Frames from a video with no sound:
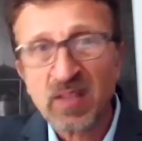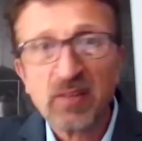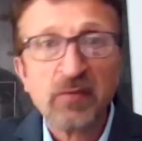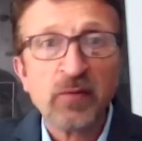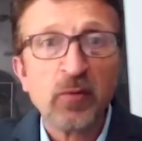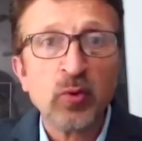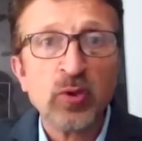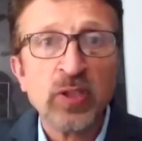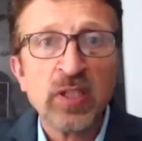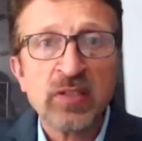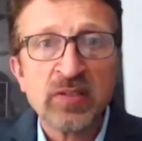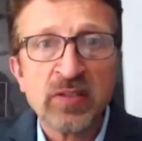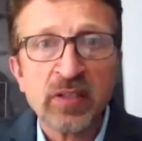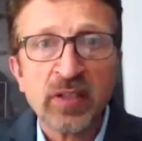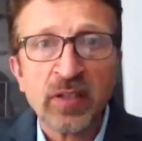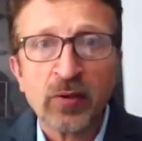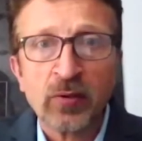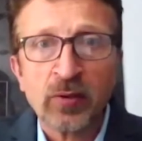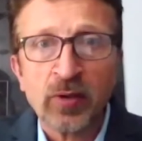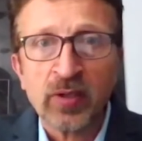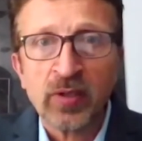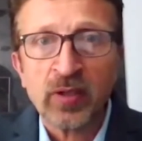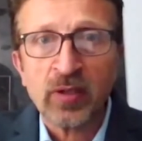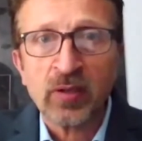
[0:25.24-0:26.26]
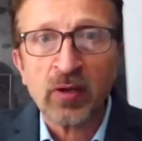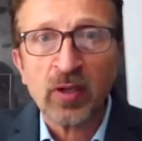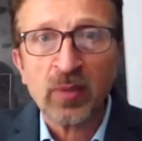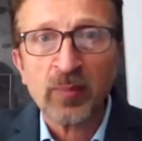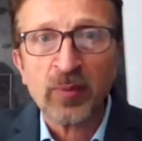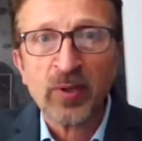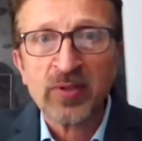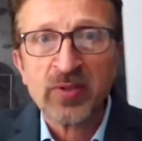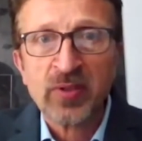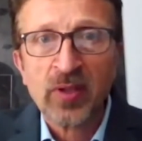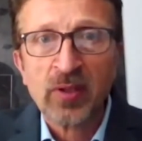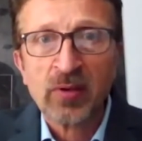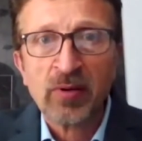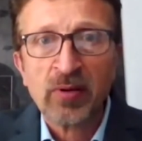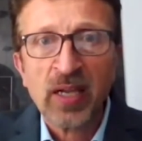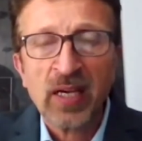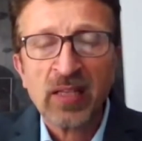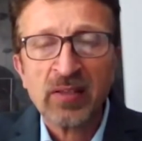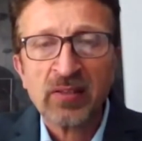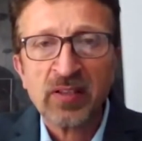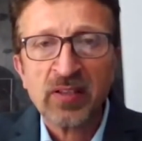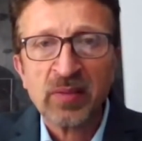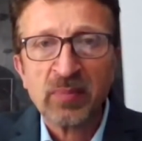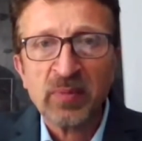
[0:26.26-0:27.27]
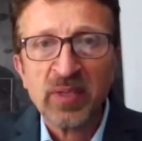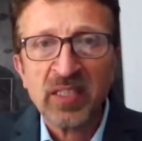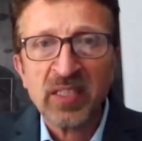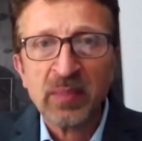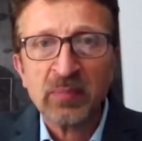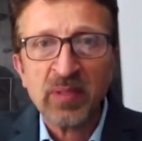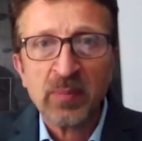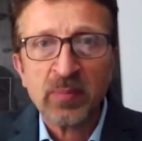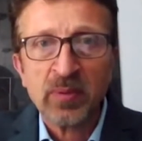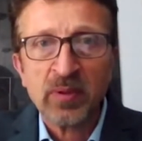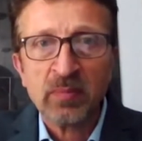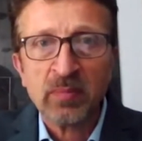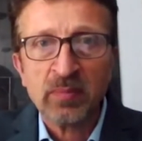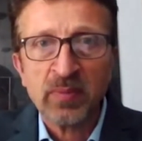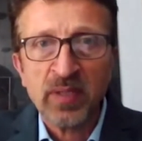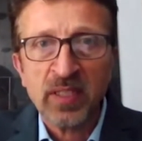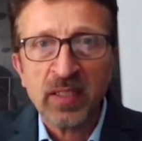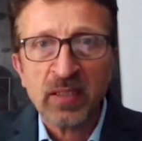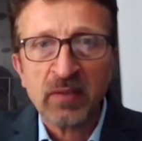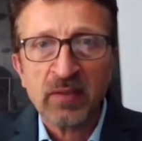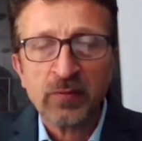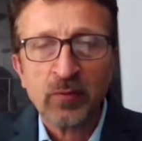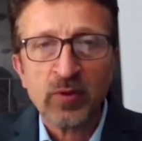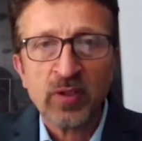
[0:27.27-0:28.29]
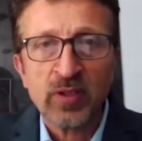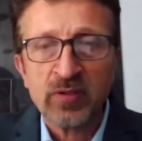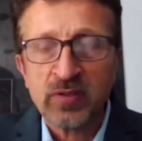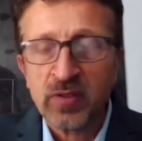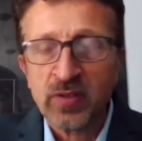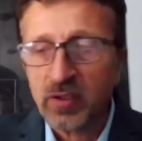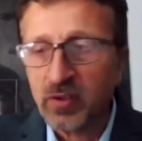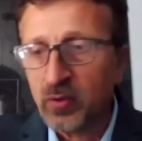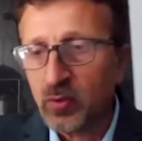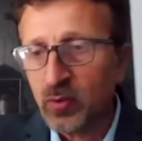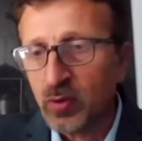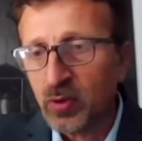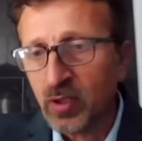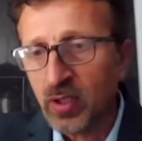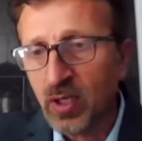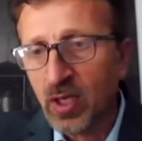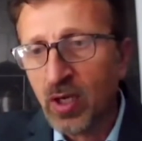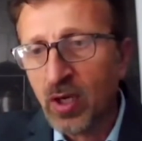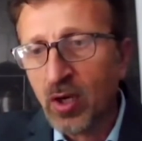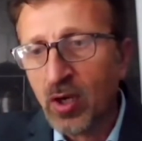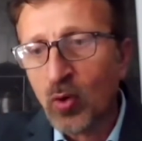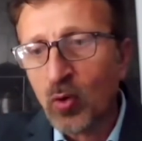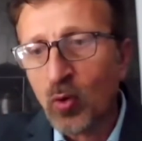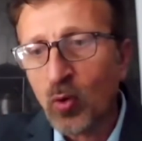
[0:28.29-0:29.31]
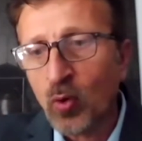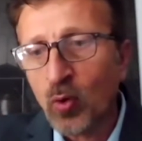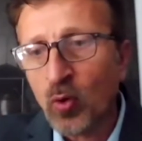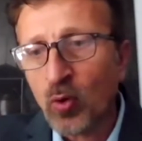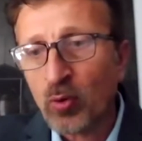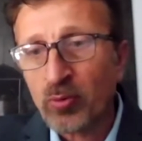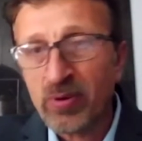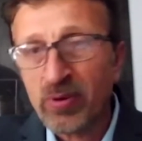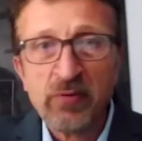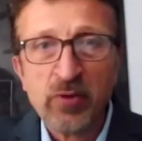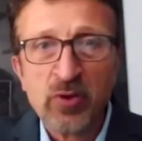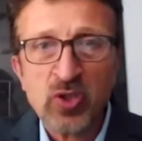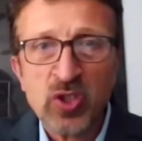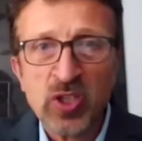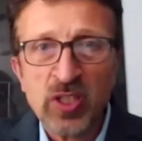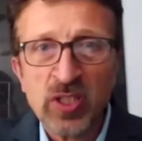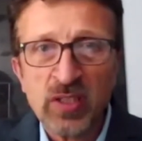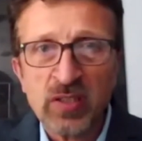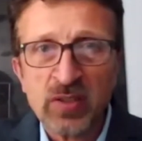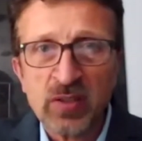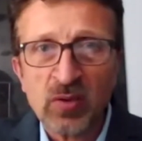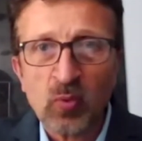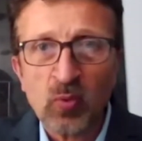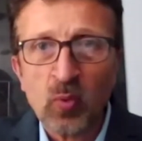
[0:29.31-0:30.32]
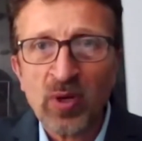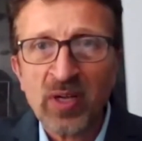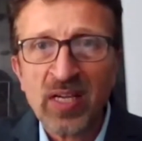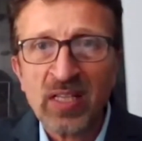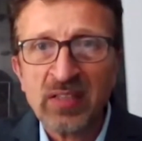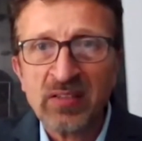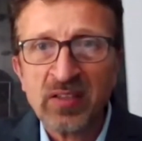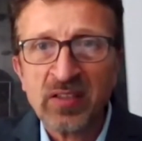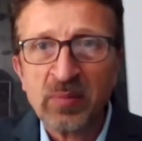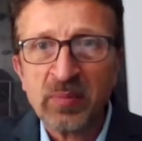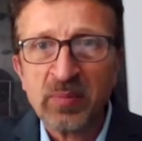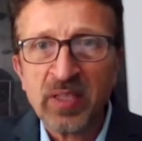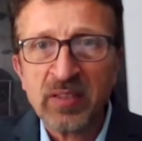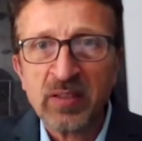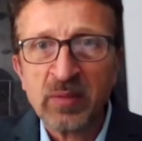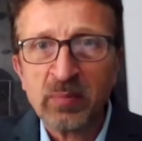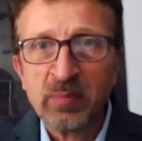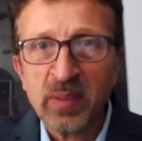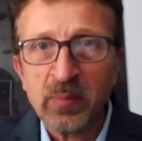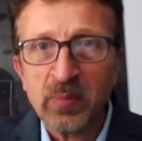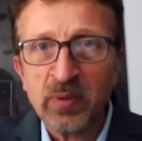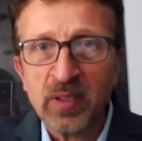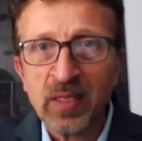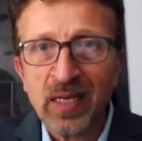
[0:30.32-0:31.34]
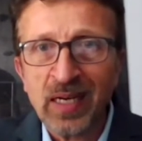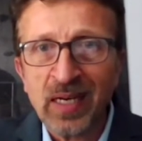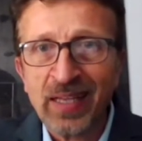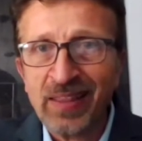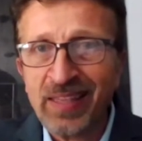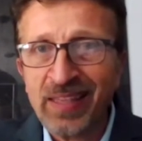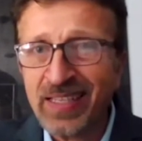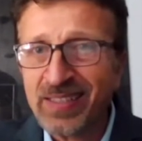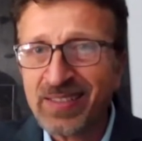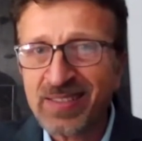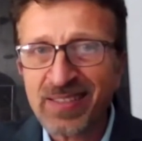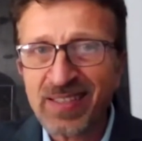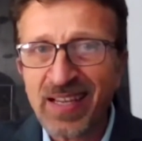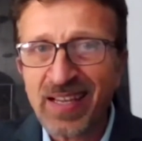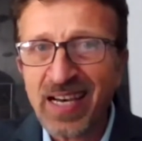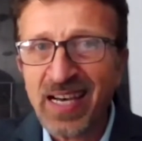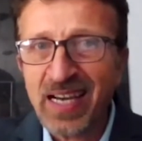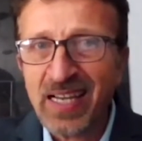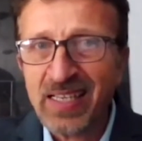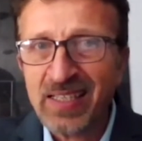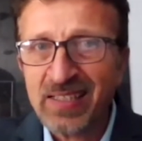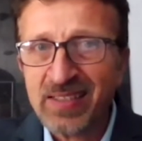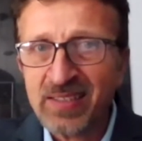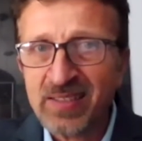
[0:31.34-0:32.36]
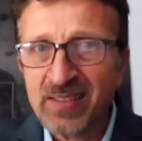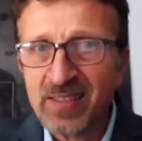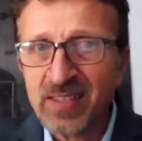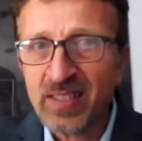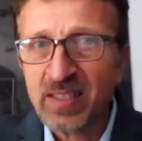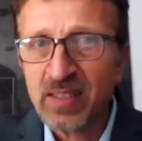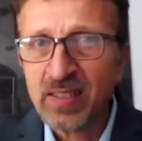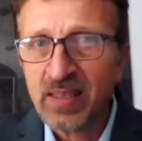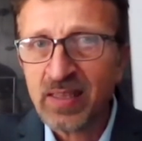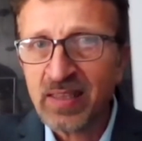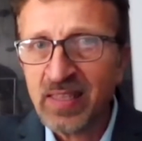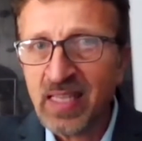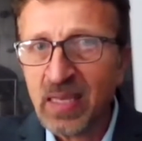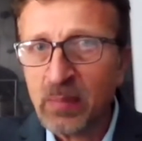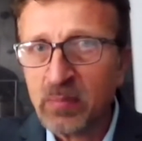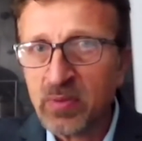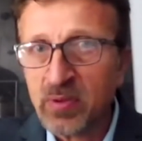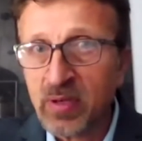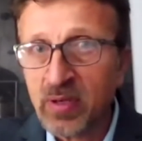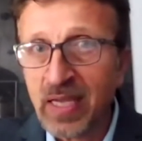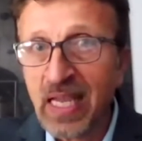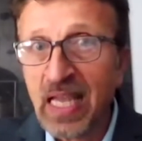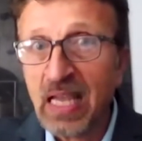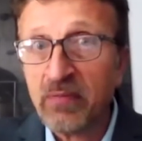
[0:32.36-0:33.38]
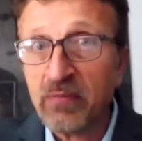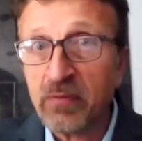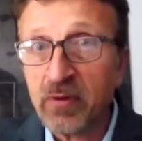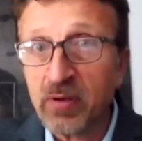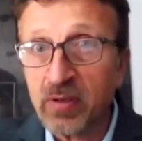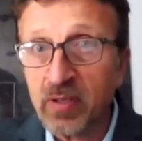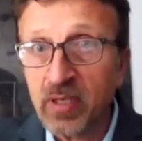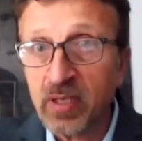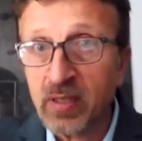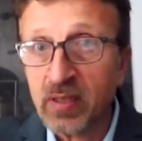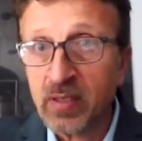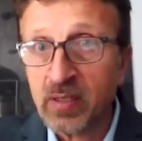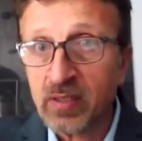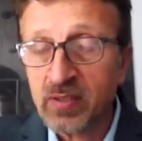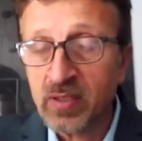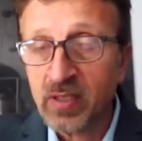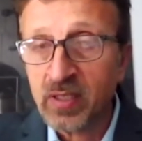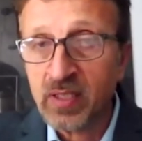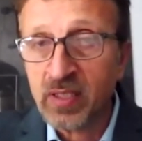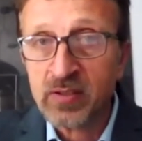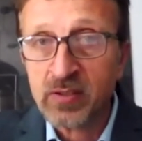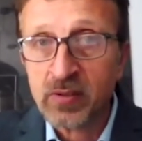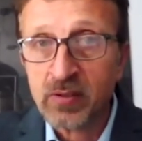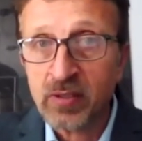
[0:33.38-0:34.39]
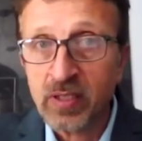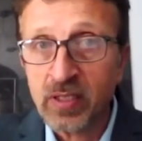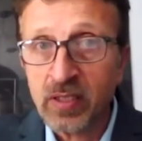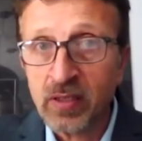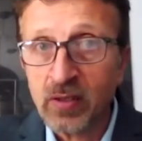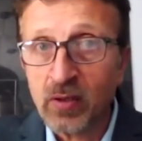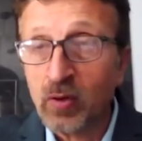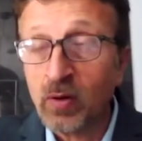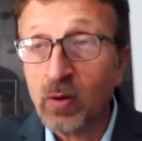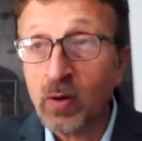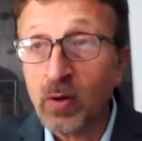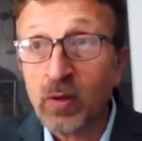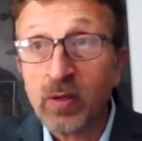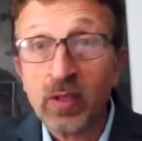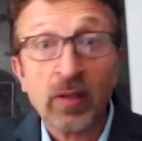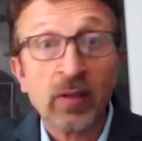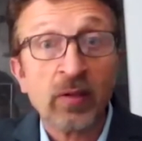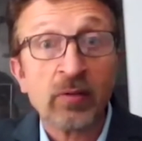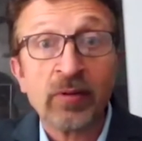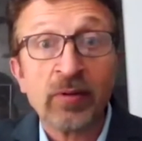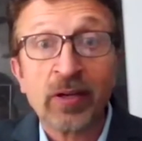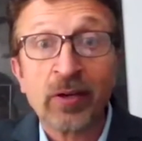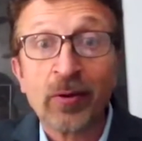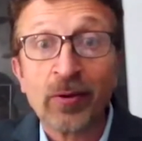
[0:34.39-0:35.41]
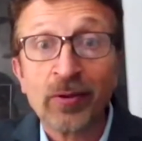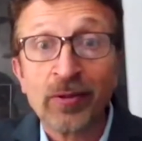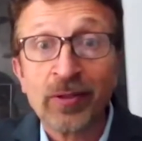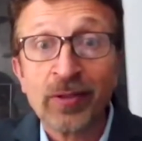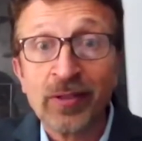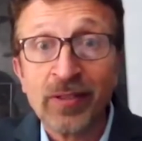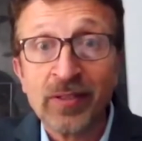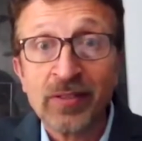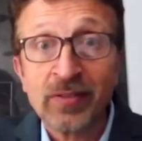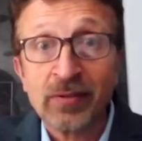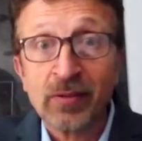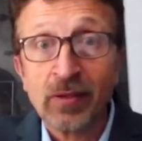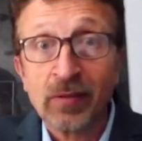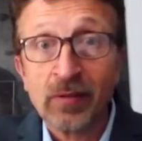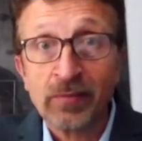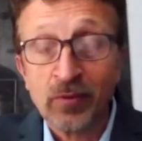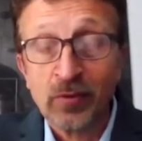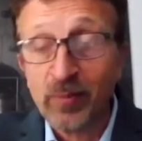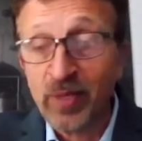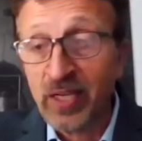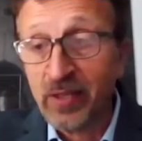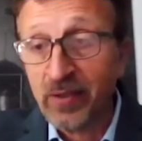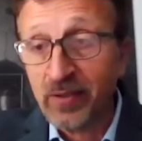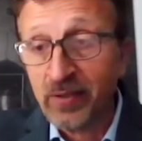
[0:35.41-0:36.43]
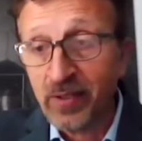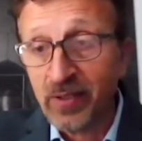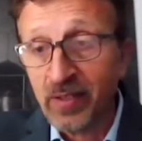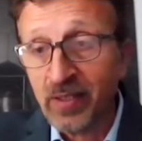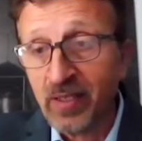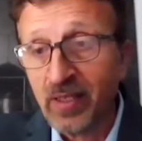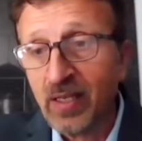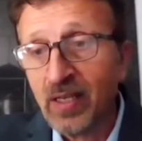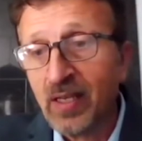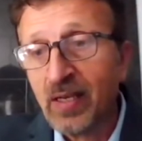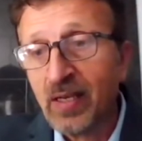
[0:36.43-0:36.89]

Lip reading: food insecurity, almost 300 million people being food insecure, or refugees, 100 million people. I think it's the highest number ever in the history, in the recorded history of humanity.